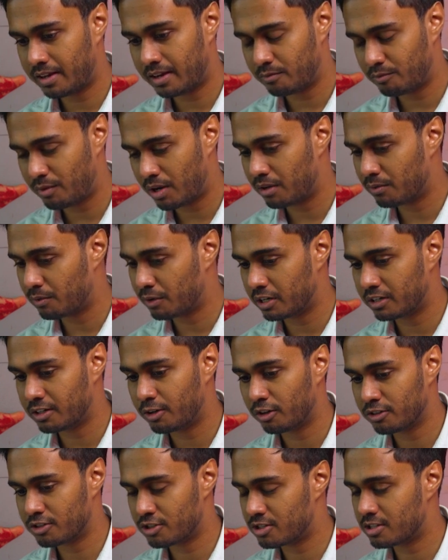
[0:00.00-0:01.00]
and whenever it
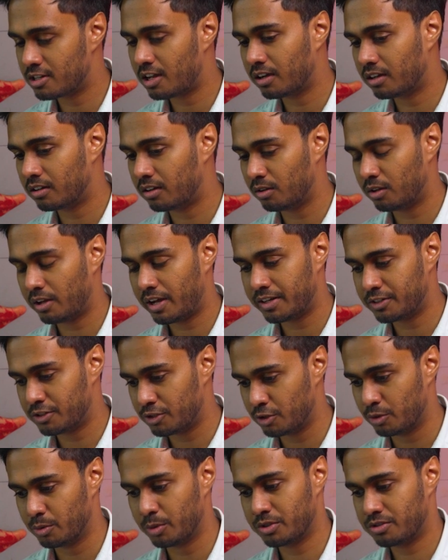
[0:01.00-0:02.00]
got stuck, all I had to
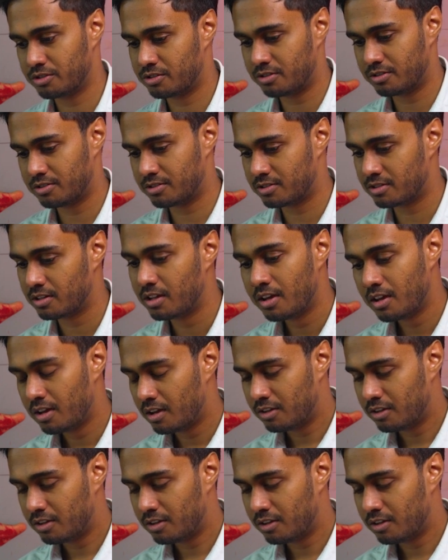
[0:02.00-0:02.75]
do was just,